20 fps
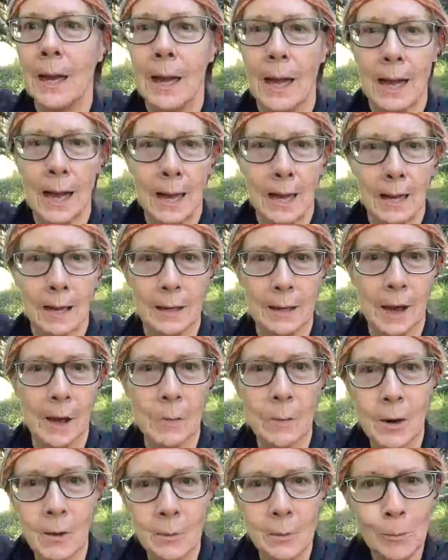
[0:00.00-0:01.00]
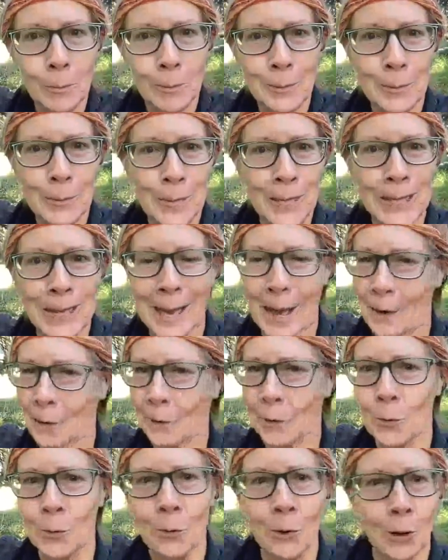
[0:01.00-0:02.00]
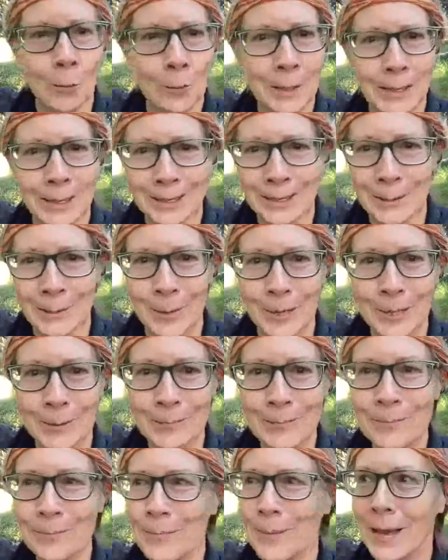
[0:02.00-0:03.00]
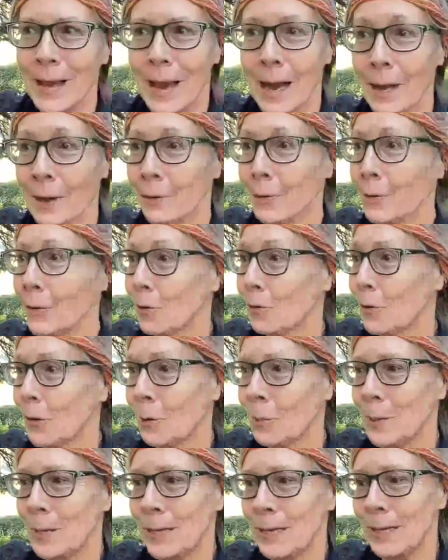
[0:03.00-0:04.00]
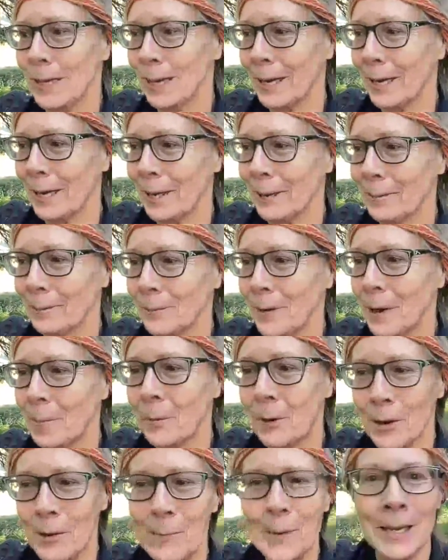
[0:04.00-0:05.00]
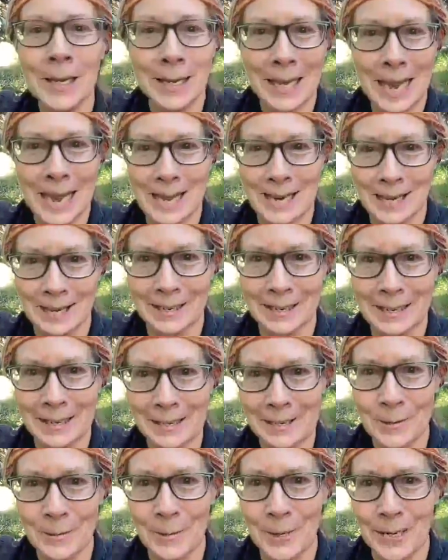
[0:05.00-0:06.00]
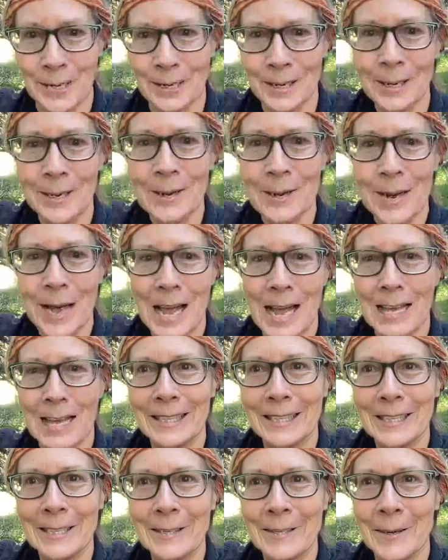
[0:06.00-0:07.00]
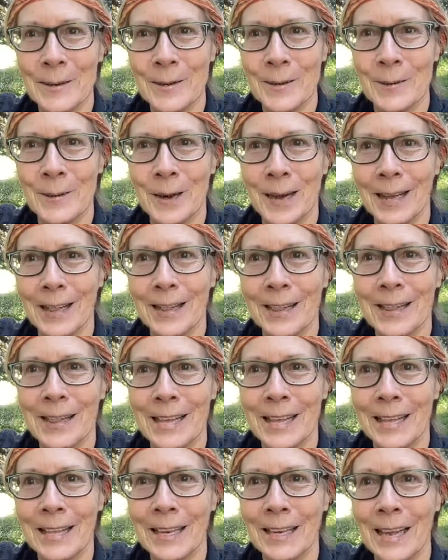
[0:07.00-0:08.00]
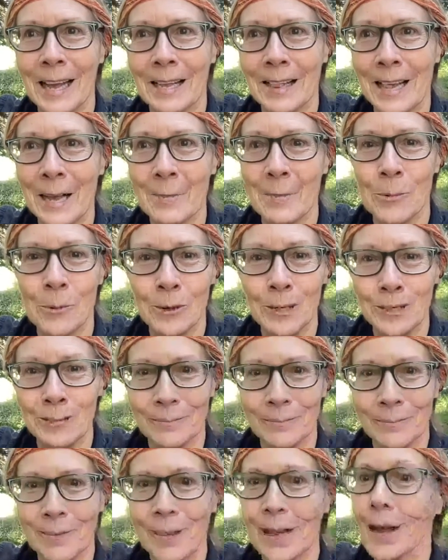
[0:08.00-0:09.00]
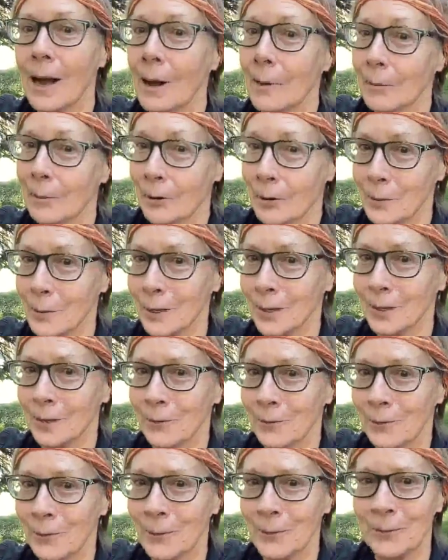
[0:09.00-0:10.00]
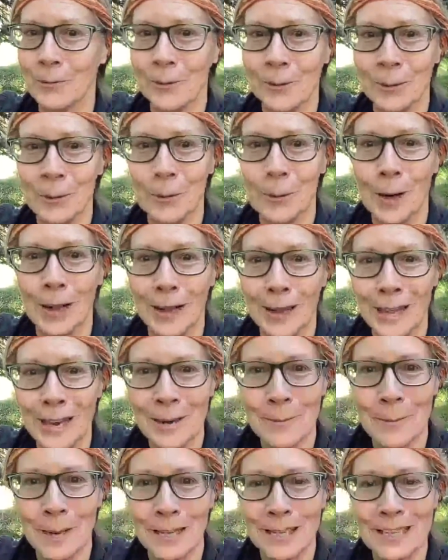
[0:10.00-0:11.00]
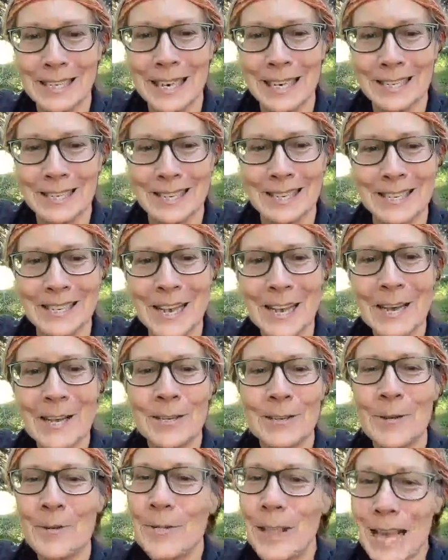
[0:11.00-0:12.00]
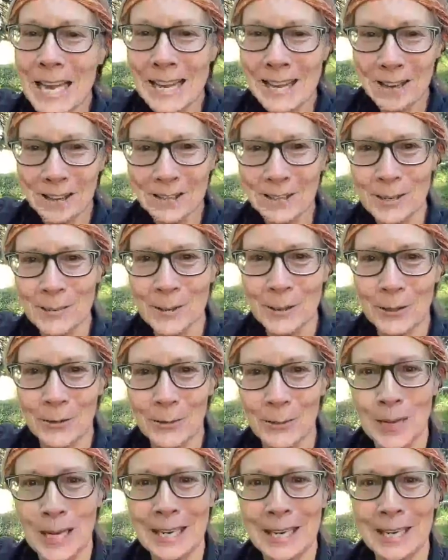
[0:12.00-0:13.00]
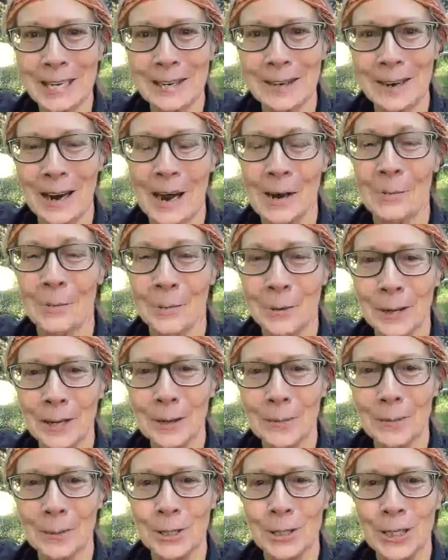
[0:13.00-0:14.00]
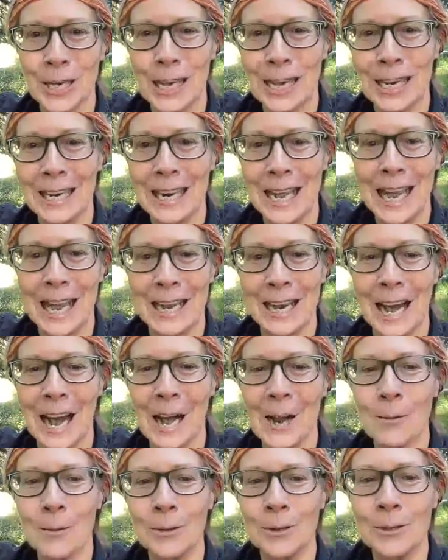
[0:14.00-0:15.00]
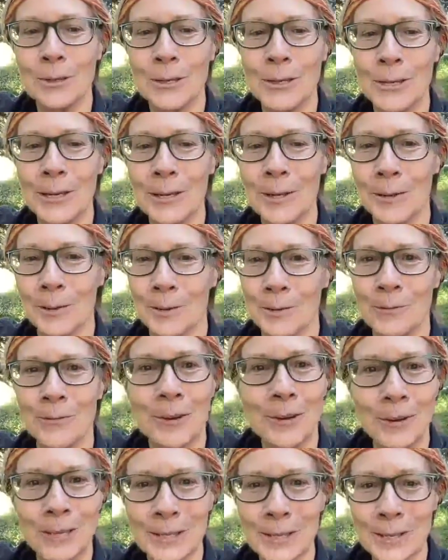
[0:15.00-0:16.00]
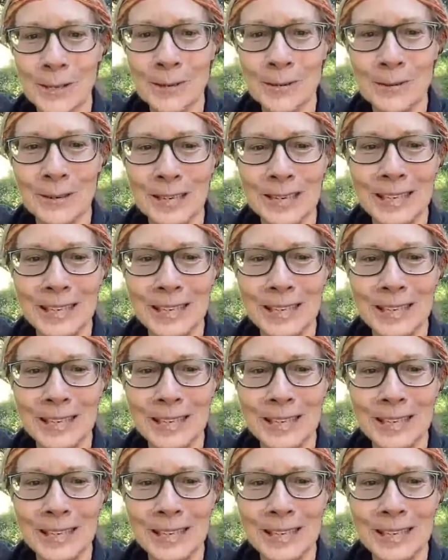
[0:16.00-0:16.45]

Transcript: and I'll probably be, I don't know where I'll be next week. I don't know if I'll be, um, I'll probably be in Canada next week. And so then at that point, I'll probably be on the road for a little while heading back to Texas. So thank you all so much for being here. I really appreciate it, and I will see you very soon.